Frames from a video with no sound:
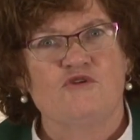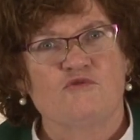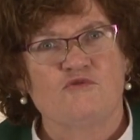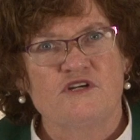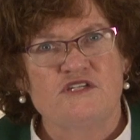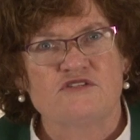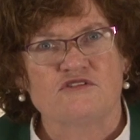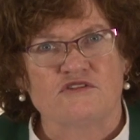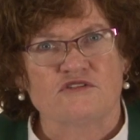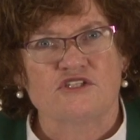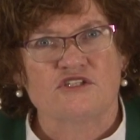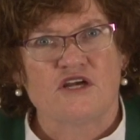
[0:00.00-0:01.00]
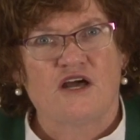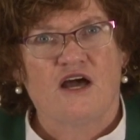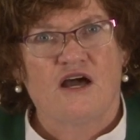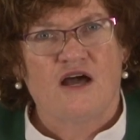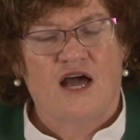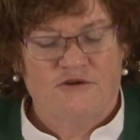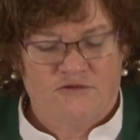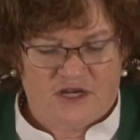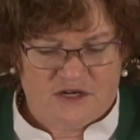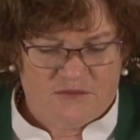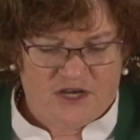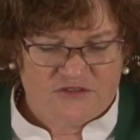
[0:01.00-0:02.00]
research. I
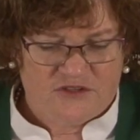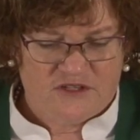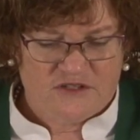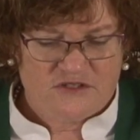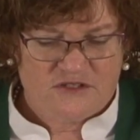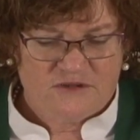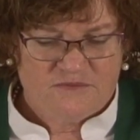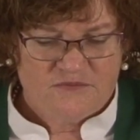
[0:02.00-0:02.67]
read about this.